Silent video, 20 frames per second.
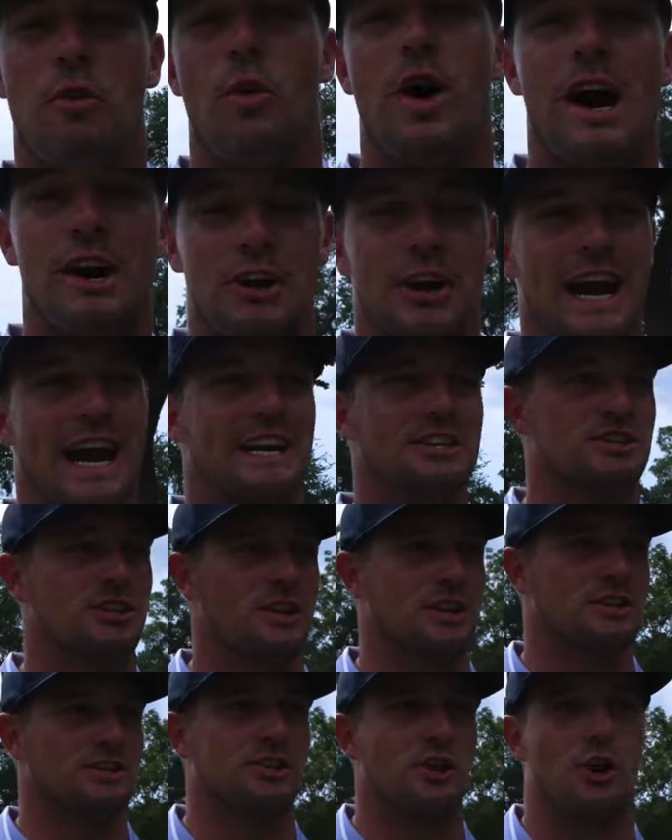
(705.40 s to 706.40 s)
a water hazard
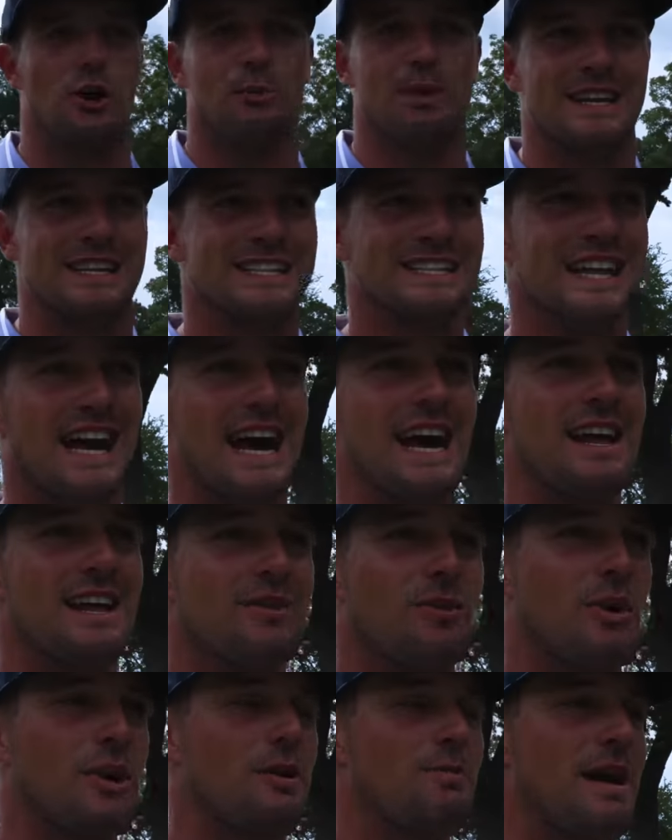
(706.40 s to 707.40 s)
on this hole, but it's not
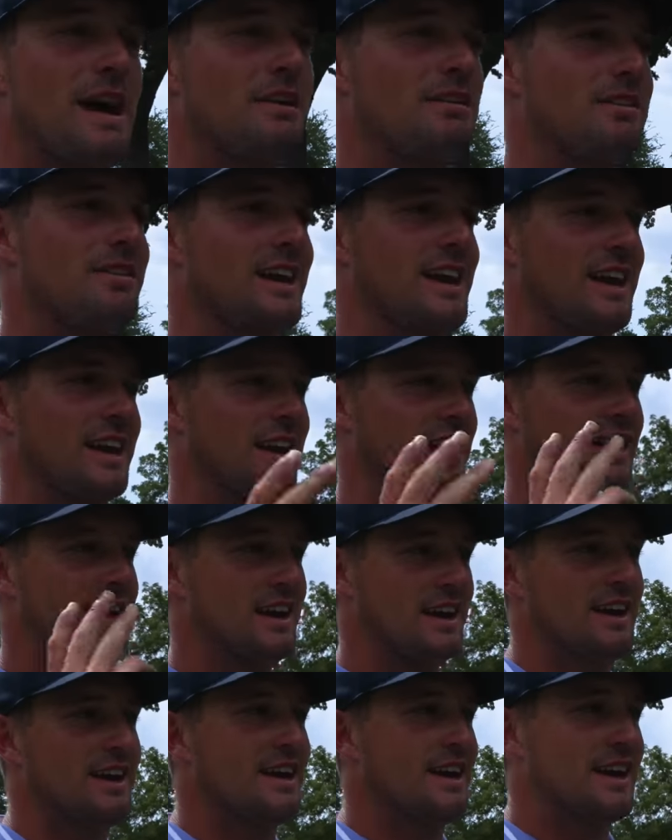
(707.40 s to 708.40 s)
what you might think
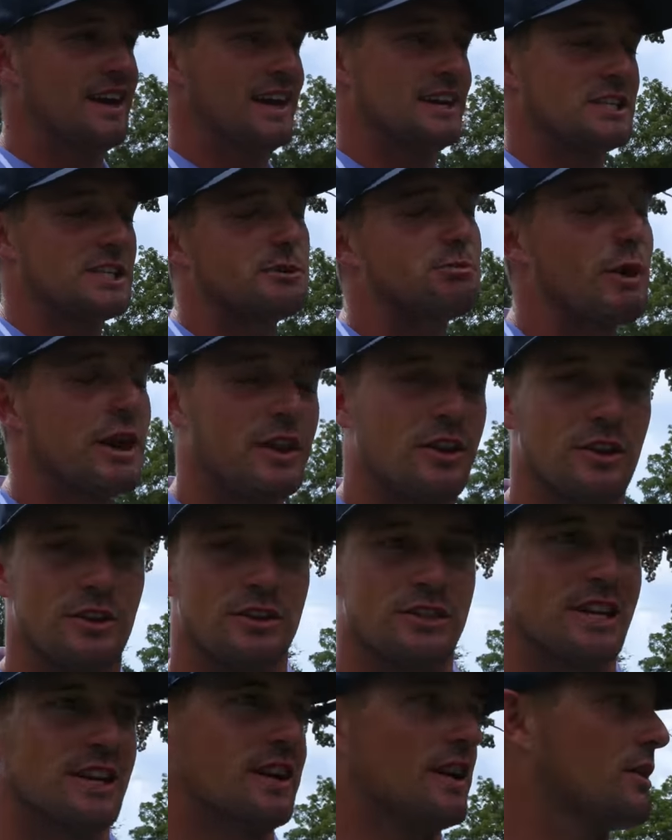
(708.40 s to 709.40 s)
it's
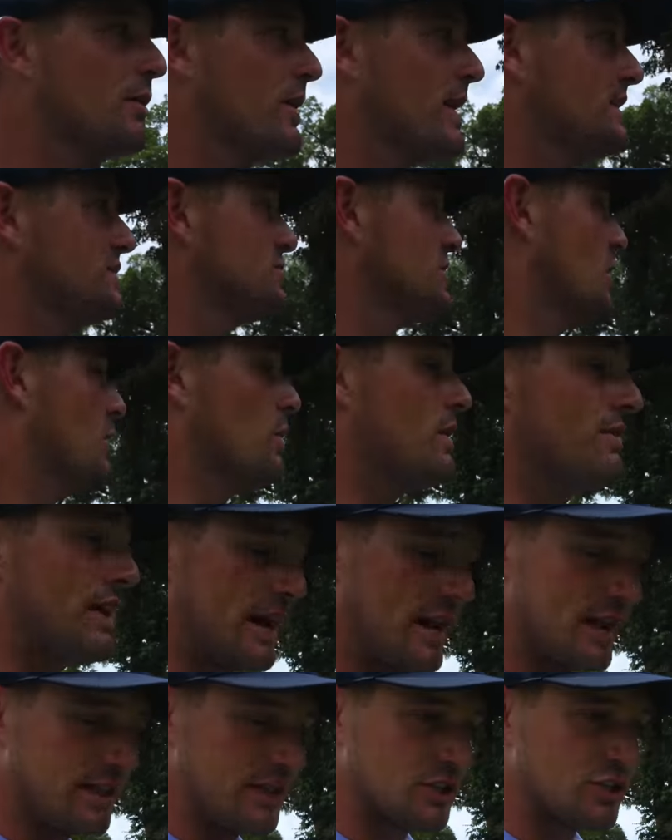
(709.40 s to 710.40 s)
sprinklers hitting our way. So we've got
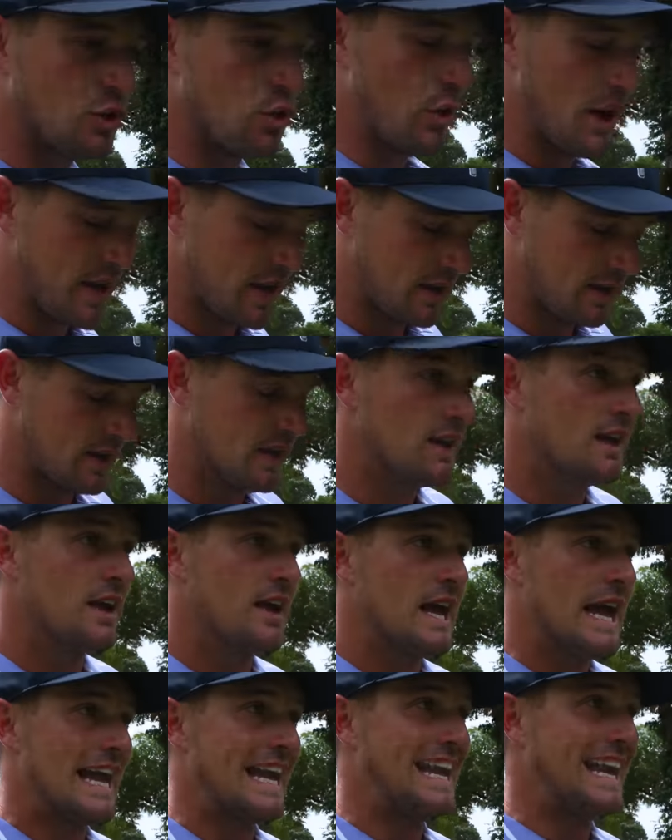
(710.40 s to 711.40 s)
to hit this quick
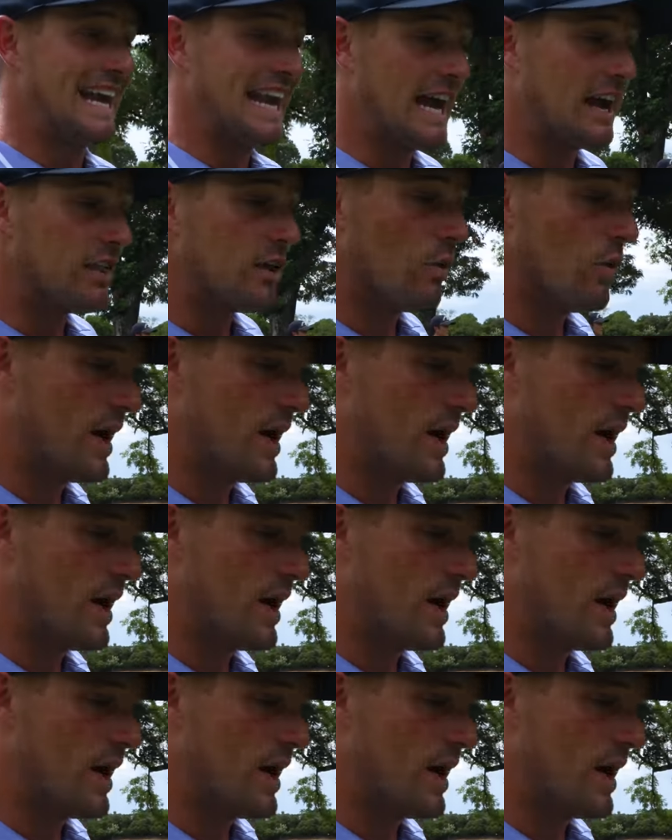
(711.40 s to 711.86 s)
and get out of the